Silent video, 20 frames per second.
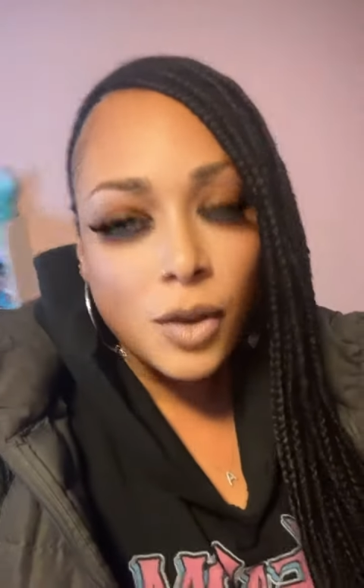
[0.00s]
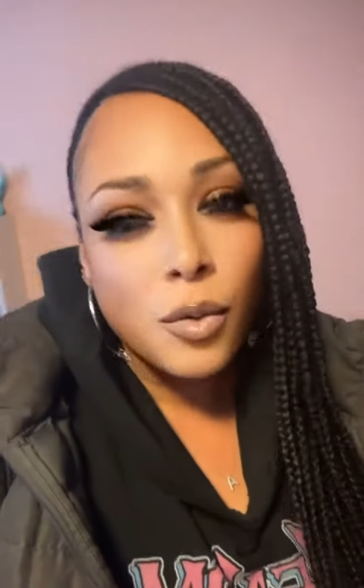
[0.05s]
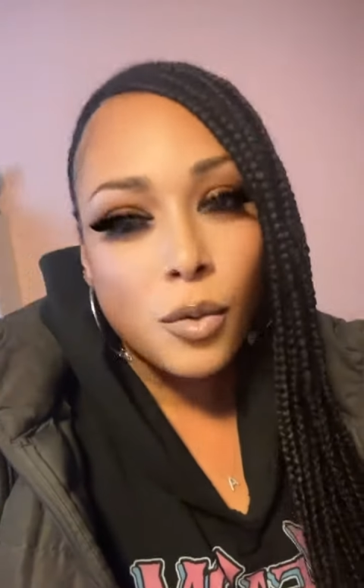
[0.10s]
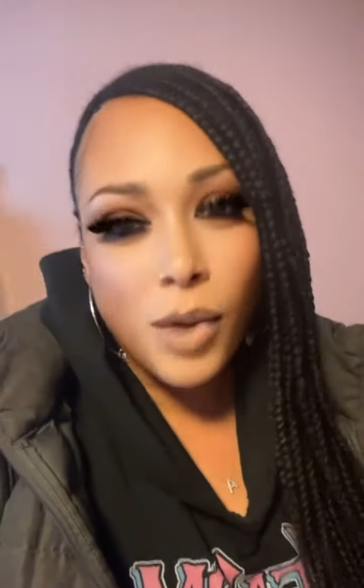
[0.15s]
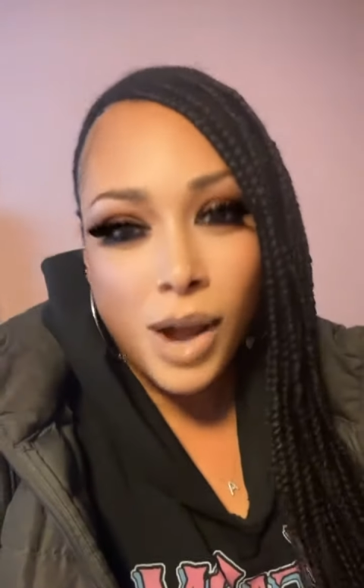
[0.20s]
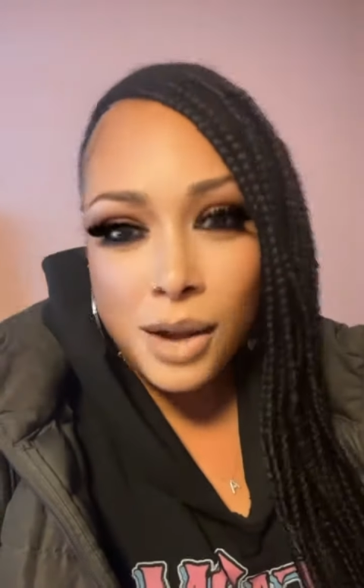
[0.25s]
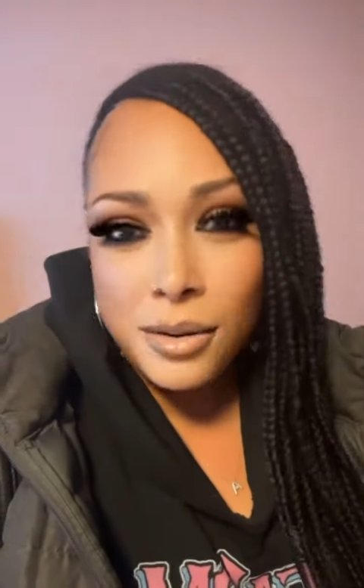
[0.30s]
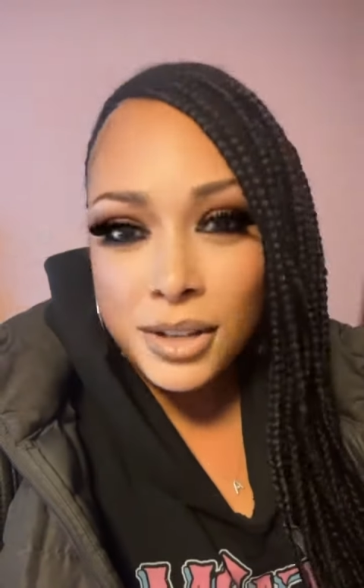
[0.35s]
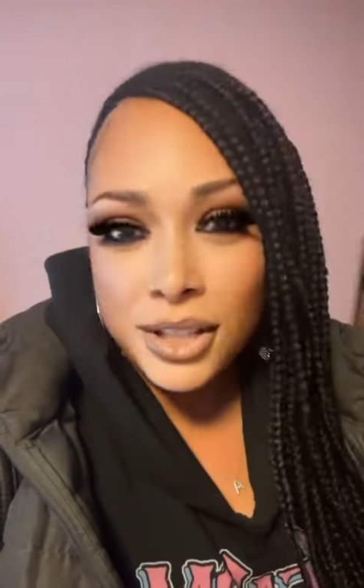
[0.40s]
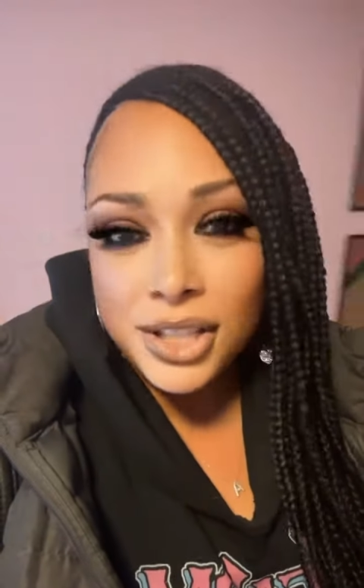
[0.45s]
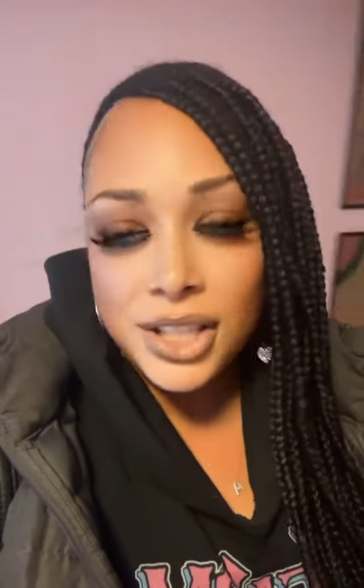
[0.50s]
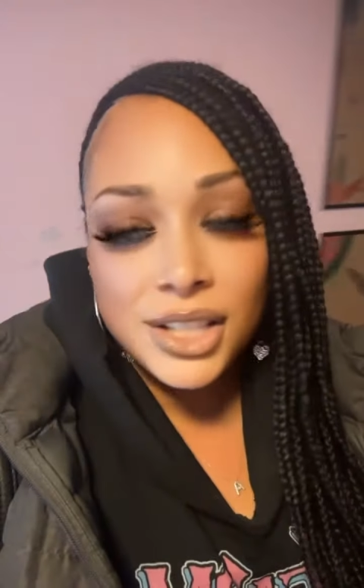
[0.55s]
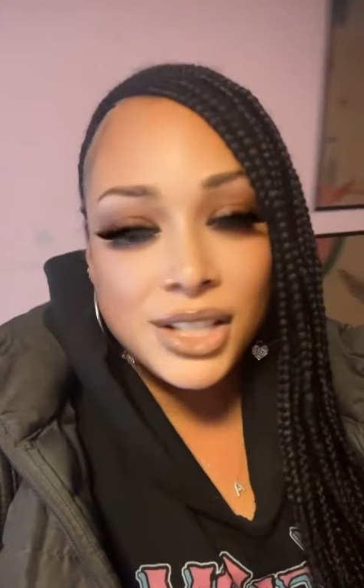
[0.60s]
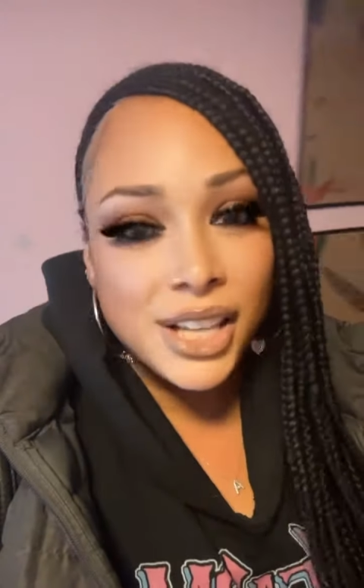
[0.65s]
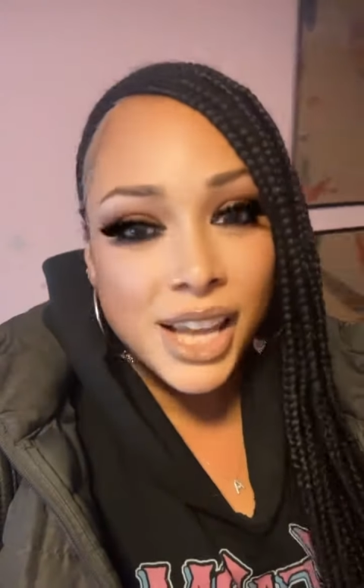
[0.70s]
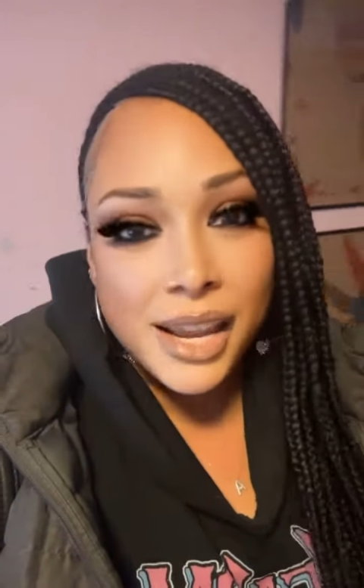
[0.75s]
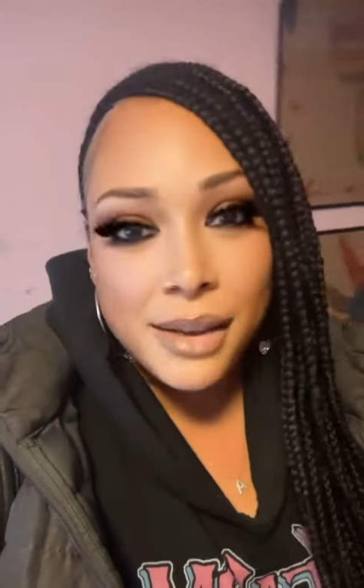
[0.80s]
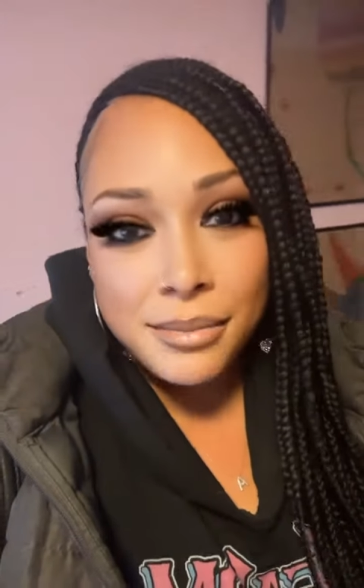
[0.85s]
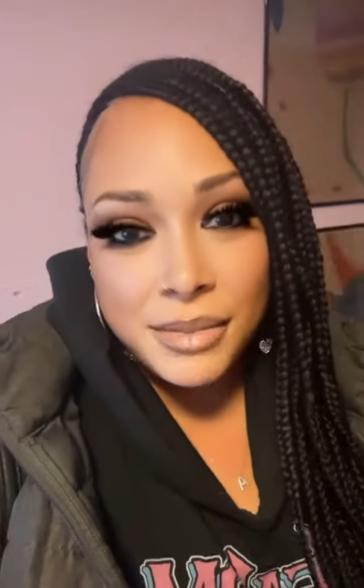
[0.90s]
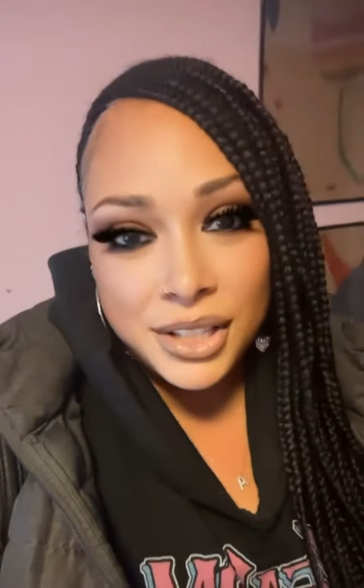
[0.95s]
why would she
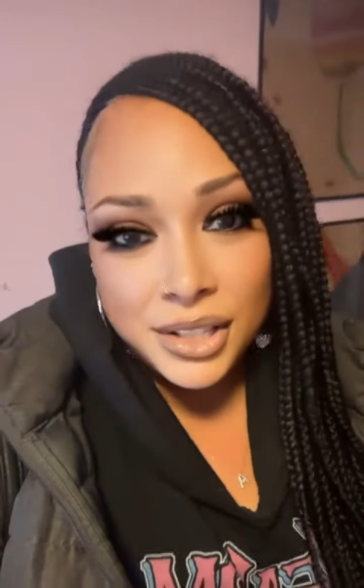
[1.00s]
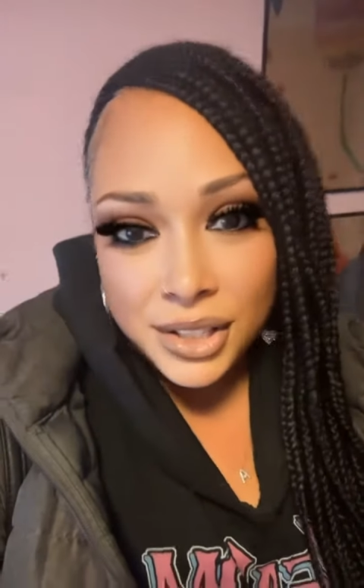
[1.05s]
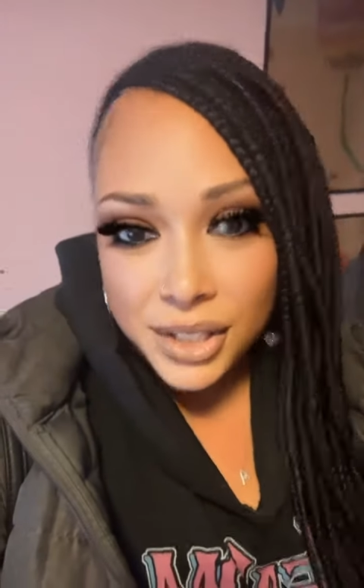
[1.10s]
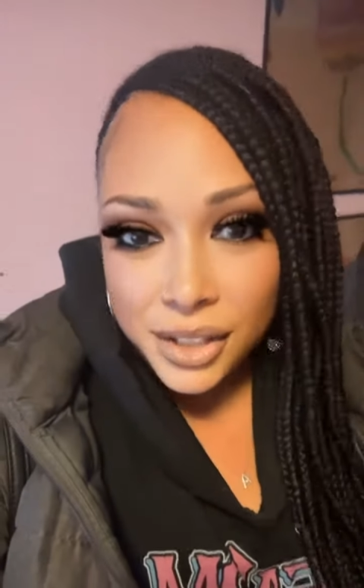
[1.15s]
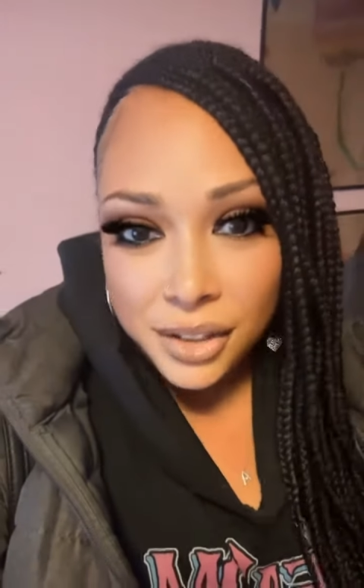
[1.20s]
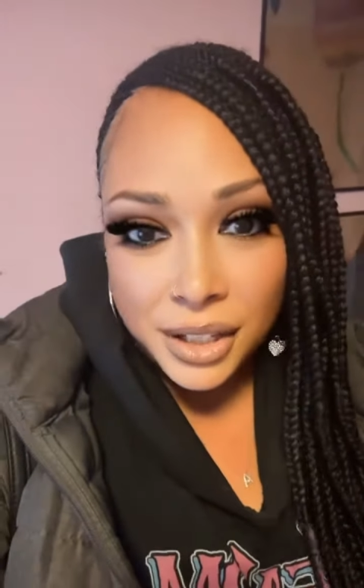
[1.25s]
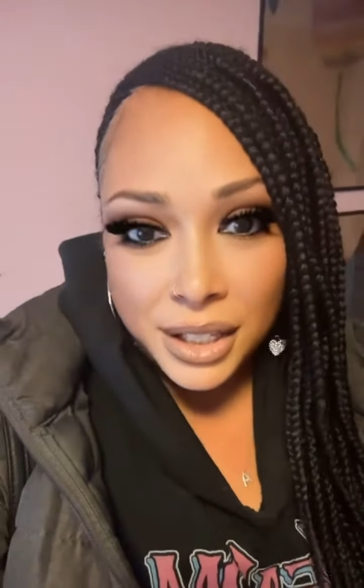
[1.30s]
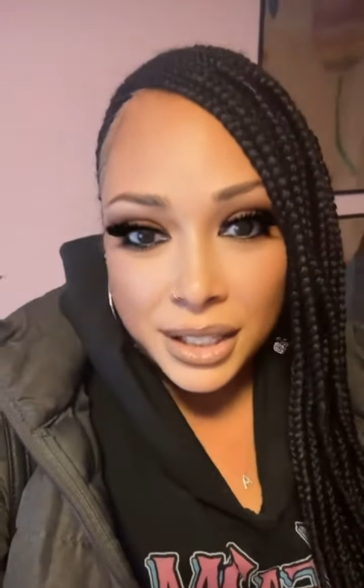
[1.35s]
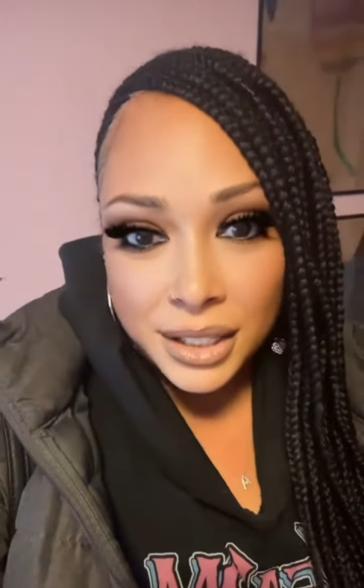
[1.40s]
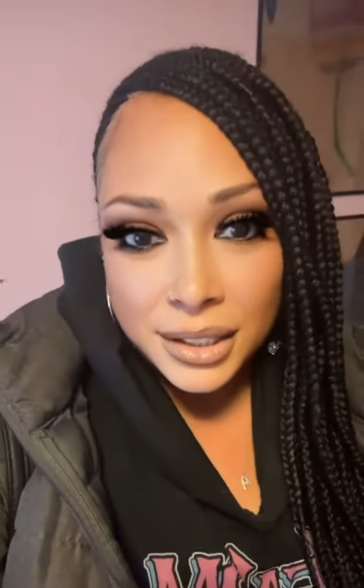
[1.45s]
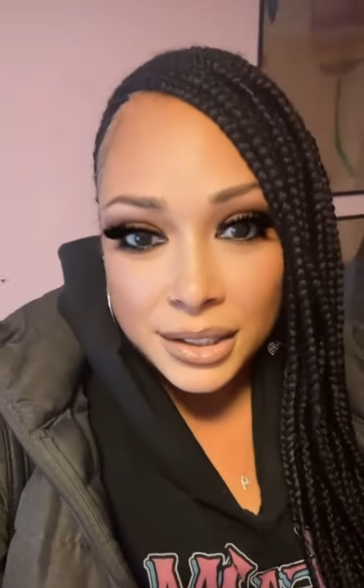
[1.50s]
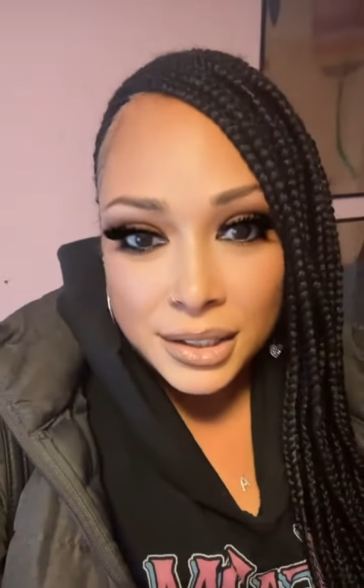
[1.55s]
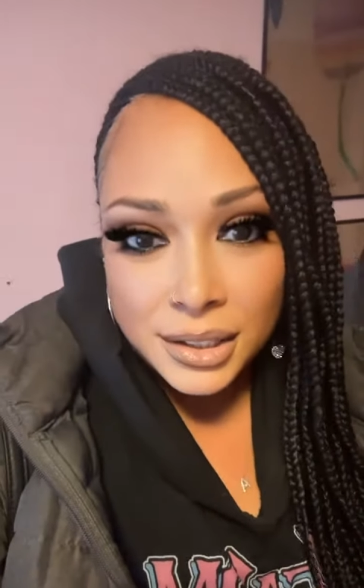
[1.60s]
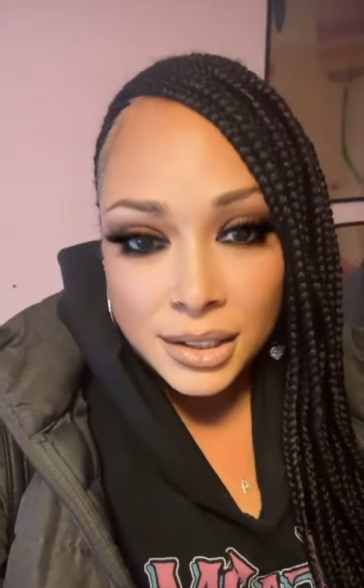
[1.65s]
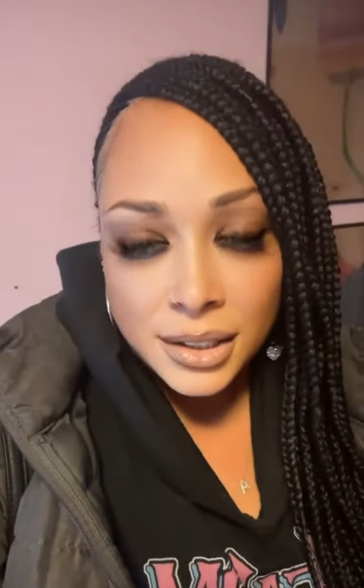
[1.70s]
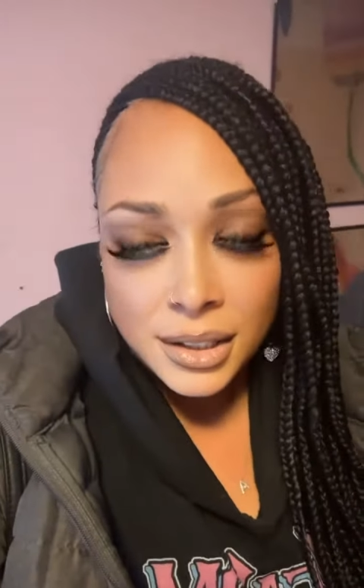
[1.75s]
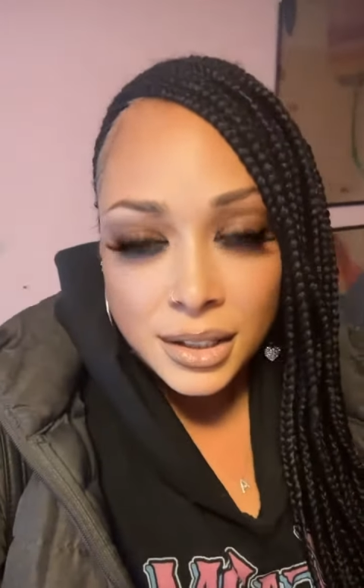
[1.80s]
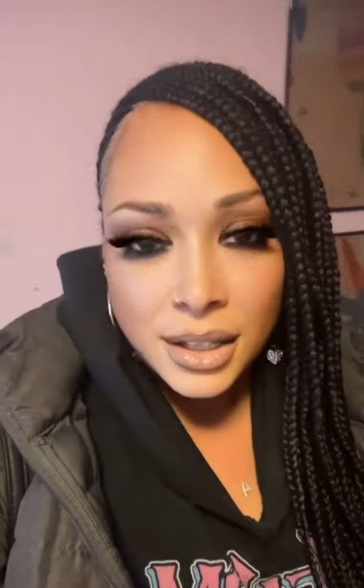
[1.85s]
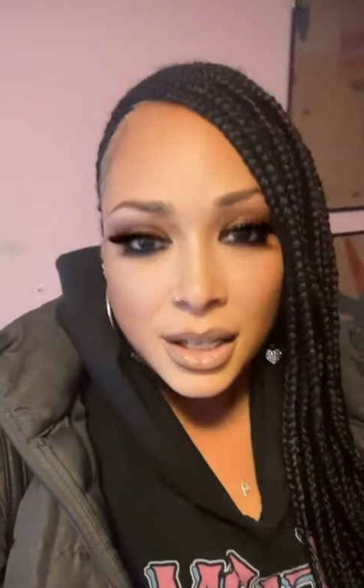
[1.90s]
take me serious?